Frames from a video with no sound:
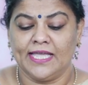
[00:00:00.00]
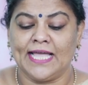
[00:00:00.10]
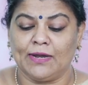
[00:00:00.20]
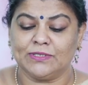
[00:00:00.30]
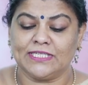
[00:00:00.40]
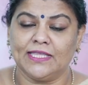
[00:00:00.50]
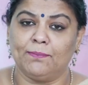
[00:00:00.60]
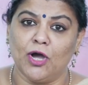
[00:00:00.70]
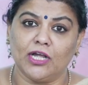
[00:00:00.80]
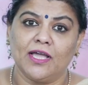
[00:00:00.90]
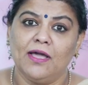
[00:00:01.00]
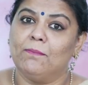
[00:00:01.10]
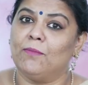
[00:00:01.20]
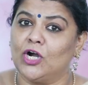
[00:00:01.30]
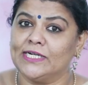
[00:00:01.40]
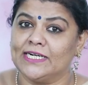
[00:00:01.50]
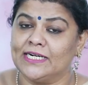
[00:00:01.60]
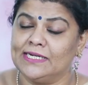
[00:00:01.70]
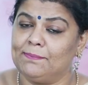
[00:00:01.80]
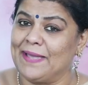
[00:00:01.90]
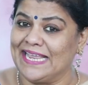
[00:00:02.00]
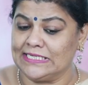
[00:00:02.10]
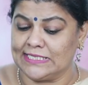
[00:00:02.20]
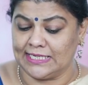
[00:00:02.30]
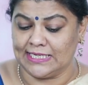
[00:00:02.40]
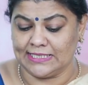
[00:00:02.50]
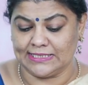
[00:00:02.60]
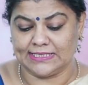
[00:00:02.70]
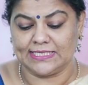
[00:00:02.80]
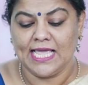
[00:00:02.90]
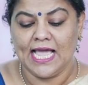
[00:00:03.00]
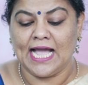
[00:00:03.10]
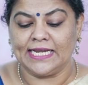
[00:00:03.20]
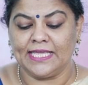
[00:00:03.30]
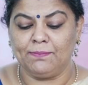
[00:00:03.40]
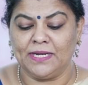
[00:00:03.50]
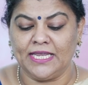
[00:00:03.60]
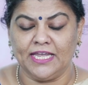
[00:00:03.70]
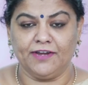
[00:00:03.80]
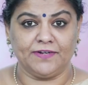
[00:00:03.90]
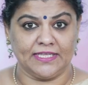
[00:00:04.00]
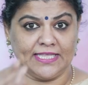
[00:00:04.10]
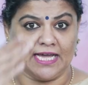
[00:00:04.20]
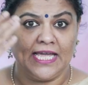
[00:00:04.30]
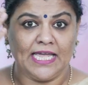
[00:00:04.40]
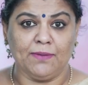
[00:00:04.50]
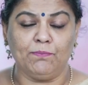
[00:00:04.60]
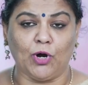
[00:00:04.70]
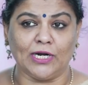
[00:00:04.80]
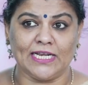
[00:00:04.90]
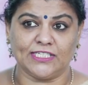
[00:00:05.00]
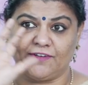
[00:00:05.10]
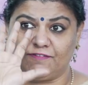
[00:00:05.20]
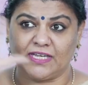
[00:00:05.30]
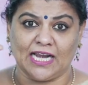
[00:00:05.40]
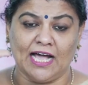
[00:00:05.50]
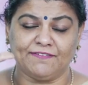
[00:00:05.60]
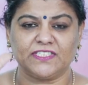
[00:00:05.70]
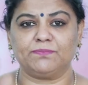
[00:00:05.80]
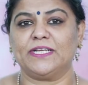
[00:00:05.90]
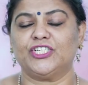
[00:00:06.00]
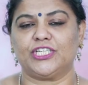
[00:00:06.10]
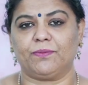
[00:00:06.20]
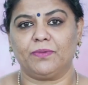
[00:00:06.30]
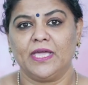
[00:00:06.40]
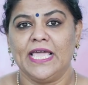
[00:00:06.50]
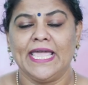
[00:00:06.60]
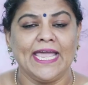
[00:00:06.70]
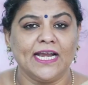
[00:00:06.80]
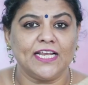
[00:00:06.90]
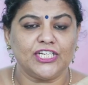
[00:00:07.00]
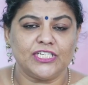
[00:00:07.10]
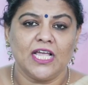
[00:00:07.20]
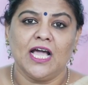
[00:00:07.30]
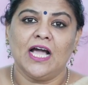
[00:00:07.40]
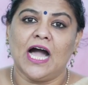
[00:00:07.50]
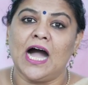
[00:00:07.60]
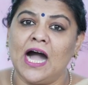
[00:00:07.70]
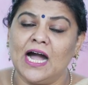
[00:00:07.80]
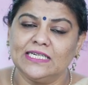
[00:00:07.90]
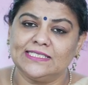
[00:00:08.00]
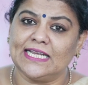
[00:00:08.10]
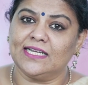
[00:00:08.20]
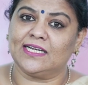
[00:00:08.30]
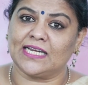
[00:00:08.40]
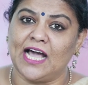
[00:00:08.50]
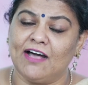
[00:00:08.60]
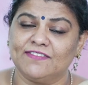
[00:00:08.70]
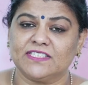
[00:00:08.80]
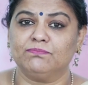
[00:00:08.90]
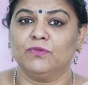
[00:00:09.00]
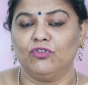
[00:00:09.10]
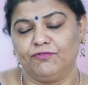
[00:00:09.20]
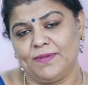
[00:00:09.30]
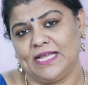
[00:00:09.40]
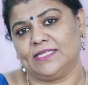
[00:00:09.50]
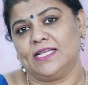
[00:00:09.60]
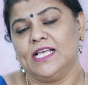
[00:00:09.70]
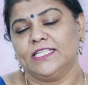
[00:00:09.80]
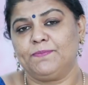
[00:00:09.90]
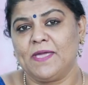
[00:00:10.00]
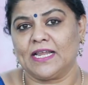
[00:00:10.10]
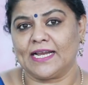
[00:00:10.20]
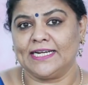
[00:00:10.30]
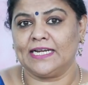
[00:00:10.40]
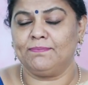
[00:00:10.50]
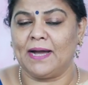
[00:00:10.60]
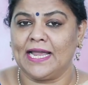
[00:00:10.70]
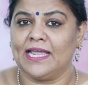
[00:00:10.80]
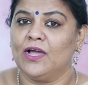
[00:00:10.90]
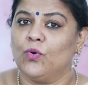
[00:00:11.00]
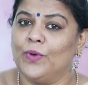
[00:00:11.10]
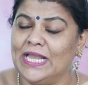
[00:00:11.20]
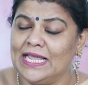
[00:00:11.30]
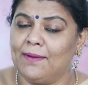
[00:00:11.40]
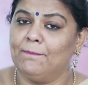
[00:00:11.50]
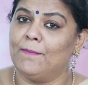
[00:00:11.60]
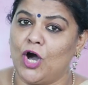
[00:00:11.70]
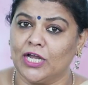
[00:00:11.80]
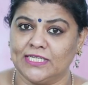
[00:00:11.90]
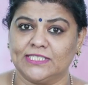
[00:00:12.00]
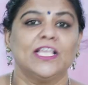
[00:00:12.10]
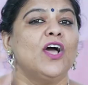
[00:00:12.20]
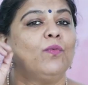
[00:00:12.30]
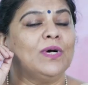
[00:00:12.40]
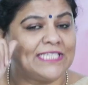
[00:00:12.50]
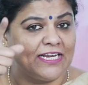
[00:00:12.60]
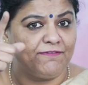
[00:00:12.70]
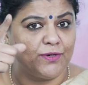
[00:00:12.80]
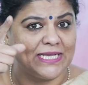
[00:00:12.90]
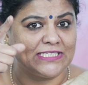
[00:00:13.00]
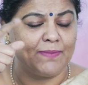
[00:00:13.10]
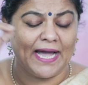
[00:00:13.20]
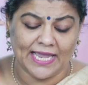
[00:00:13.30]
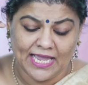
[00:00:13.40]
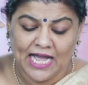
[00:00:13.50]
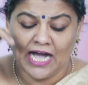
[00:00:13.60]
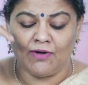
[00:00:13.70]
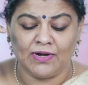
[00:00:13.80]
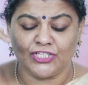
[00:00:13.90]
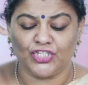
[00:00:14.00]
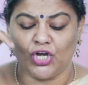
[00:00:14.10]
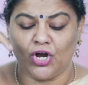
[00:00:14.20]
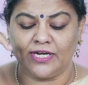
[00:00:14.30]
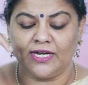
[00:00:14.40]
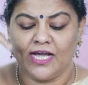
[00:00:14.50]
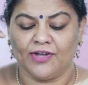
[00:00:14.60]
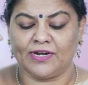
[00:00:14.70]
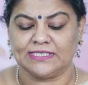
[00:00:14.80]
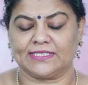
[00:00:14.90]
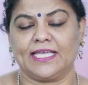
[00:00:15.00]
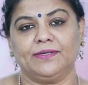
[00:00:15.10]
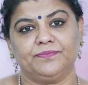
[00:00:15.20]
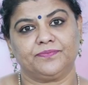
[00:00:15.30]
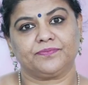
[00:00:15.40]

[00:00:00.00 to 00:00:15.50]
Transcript: That was in the book Modern Painters. And he believed in the importance of craftsmanship. English arts and crafts movement, spearheaded by William Morris, was influenced by our John Ruskin.